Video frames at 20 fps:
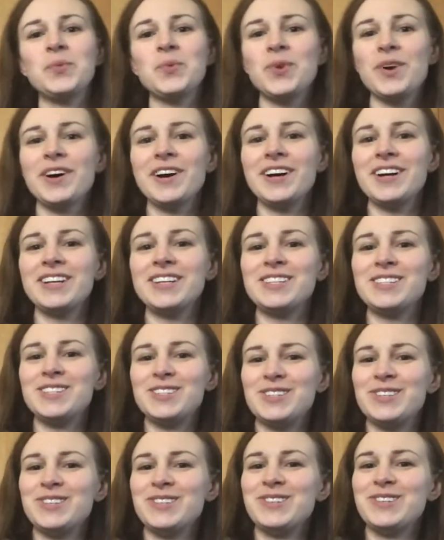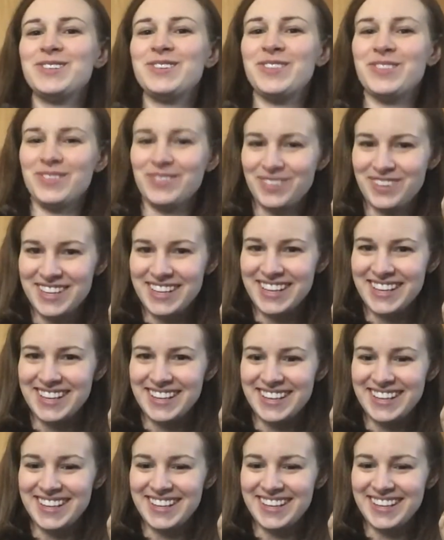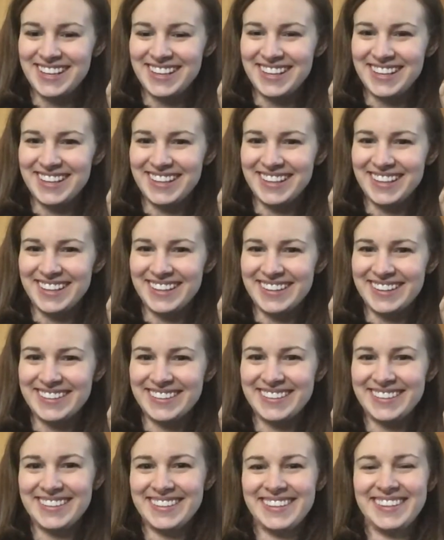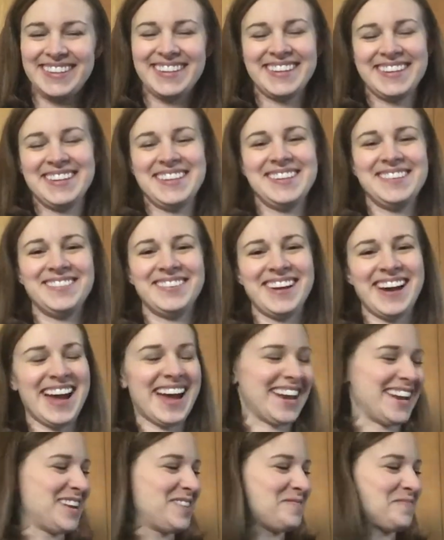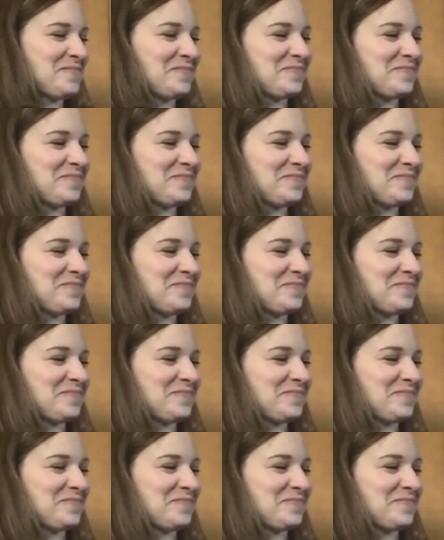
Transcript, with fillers: One, two, three. You got it.